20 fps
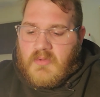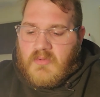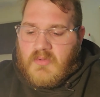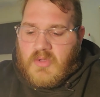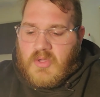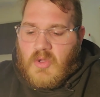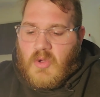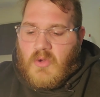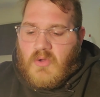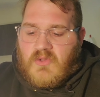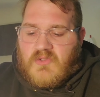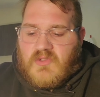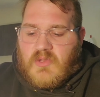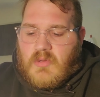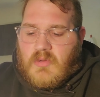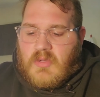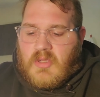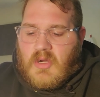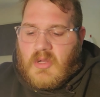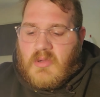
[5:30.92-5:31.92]
Goes,
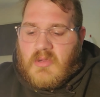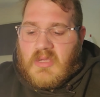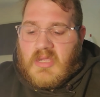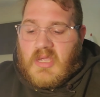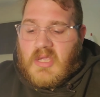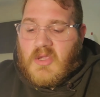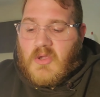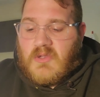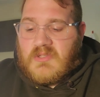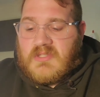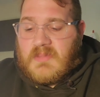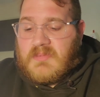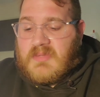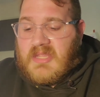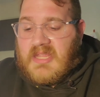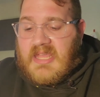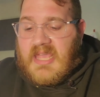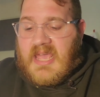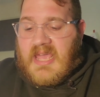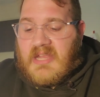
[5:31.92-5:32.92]
it goes up to
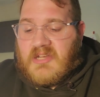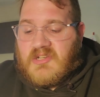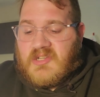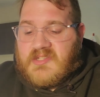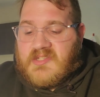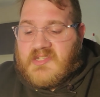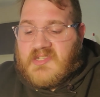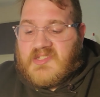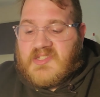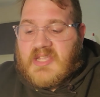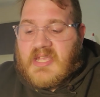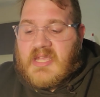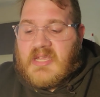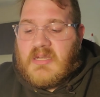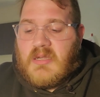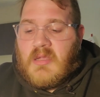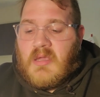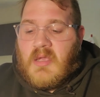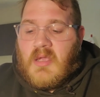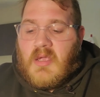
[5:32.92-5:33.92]
the edge. It's
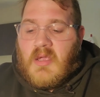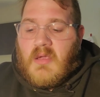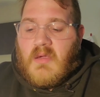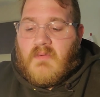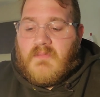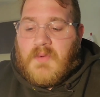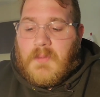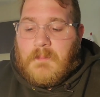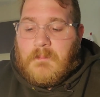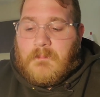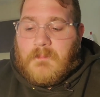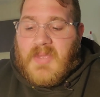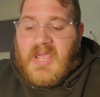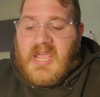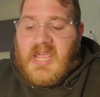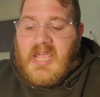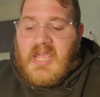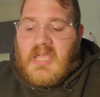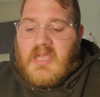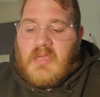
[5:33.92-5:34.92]
designed for
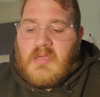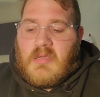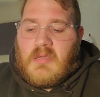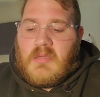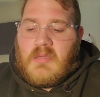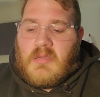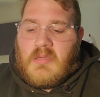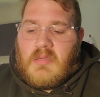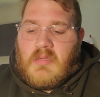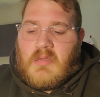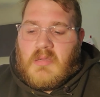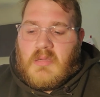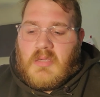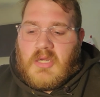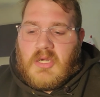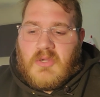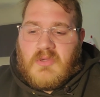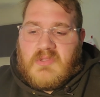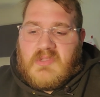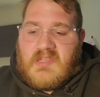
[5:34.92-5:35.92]
big,
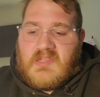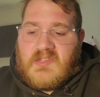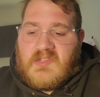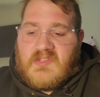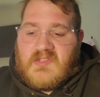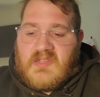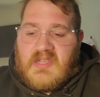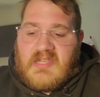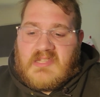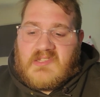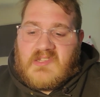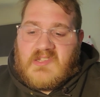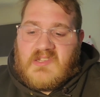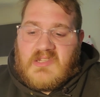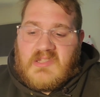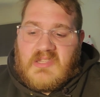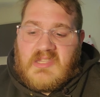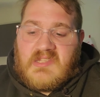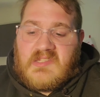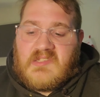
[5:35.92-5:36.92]

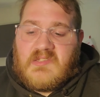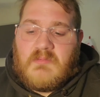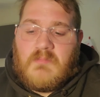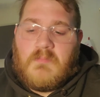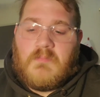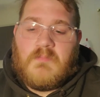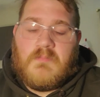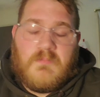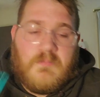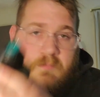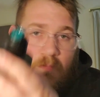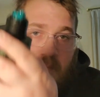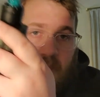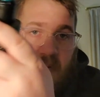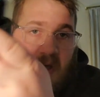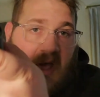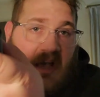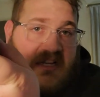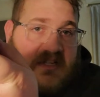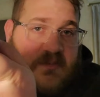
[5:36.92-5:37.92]
this
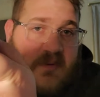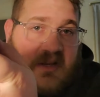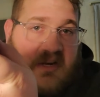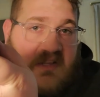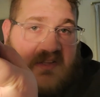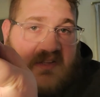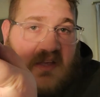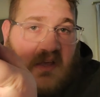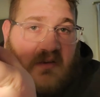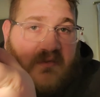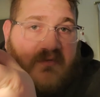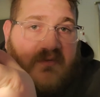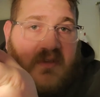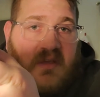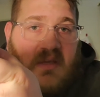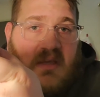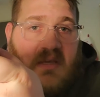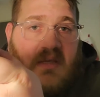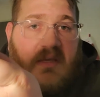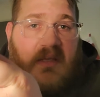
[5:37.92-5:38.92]
box mod itself
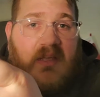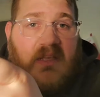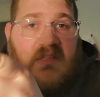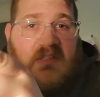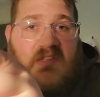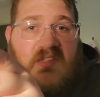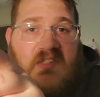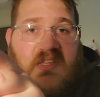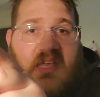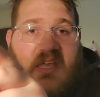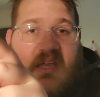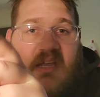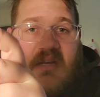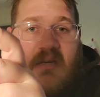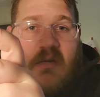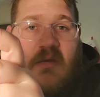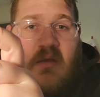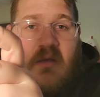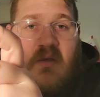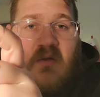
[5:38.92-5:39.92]
is
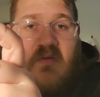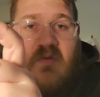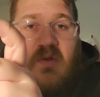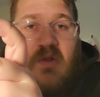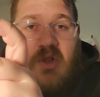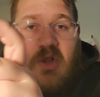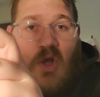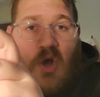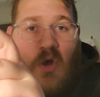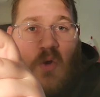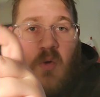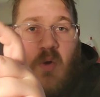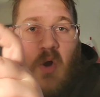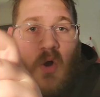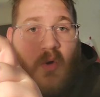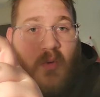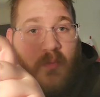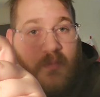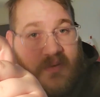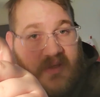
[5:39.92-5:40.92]
designed for low
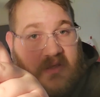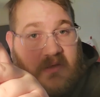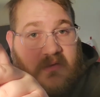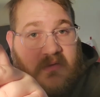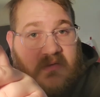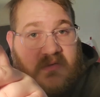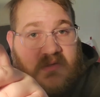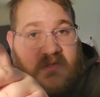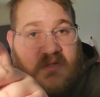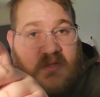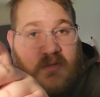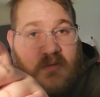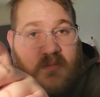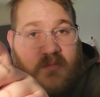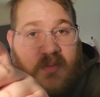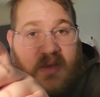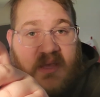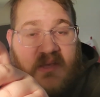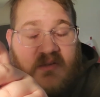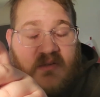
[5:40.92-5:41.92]
ohm builds,
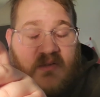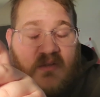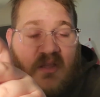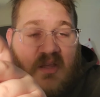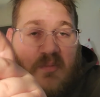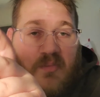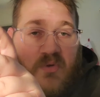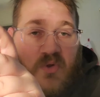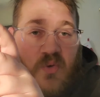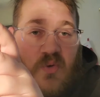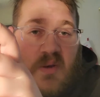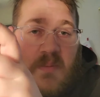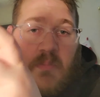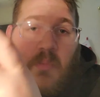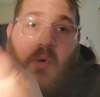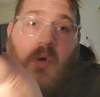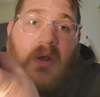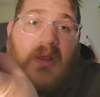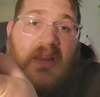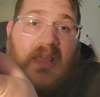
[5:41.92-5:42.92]
basically between zero
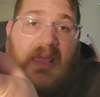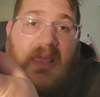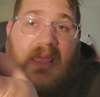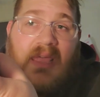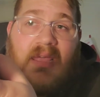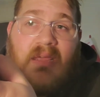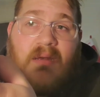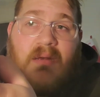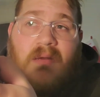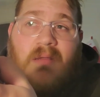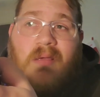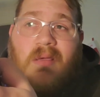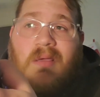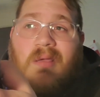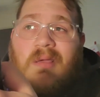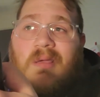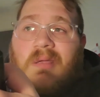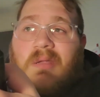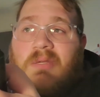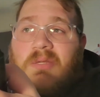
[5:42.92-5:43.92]
point 0.8
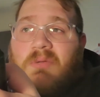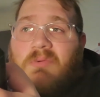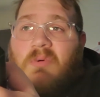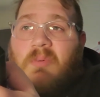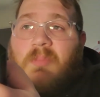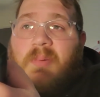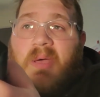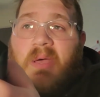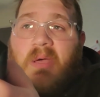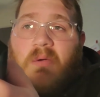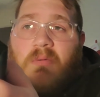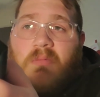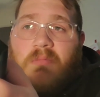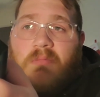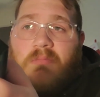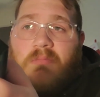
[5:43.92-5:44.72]
to about